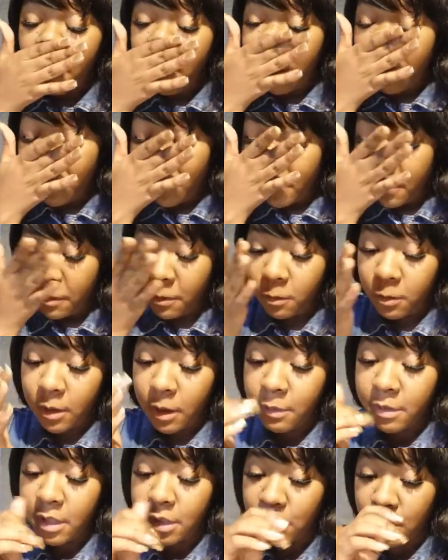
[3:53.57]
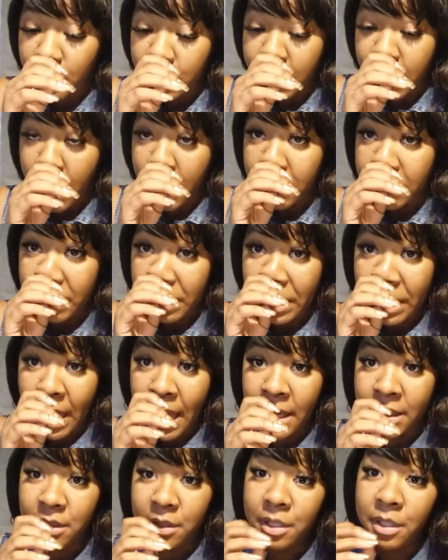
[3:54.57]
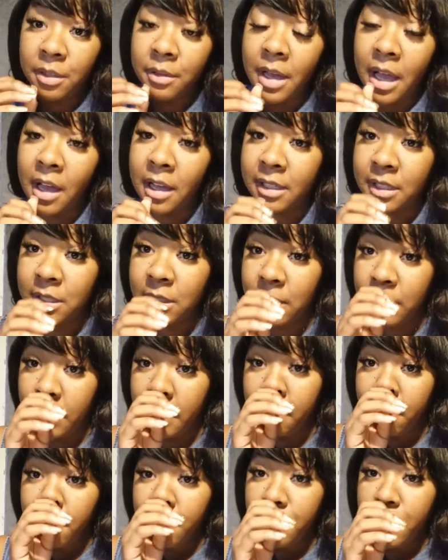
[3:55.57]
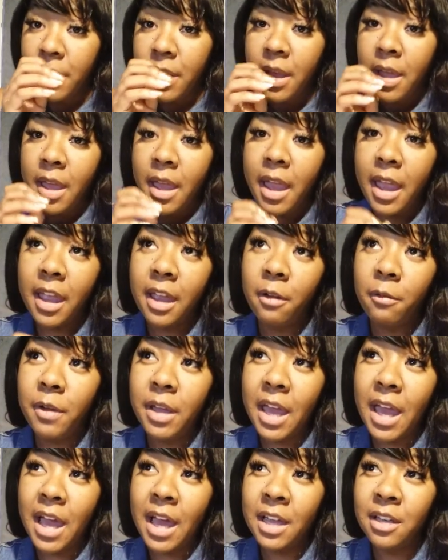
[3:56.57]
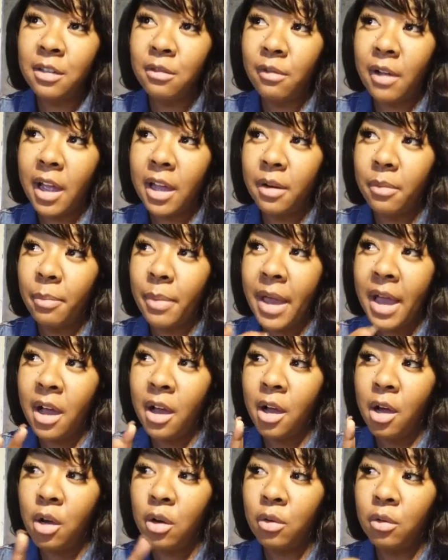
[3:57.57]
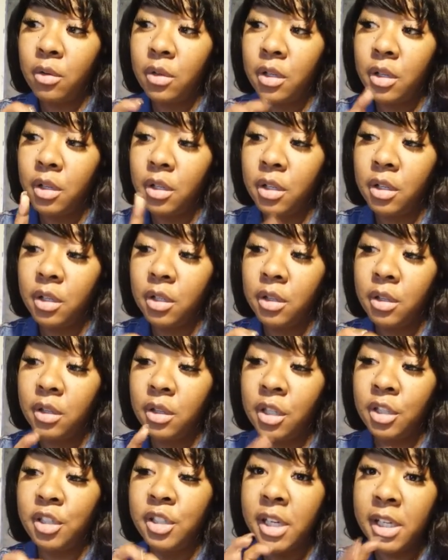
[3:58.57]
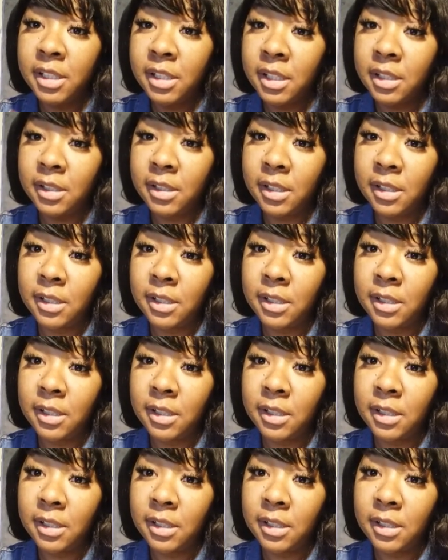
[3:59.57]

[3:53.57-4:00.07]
it was a sociology class too, actually. And we had to write about the justice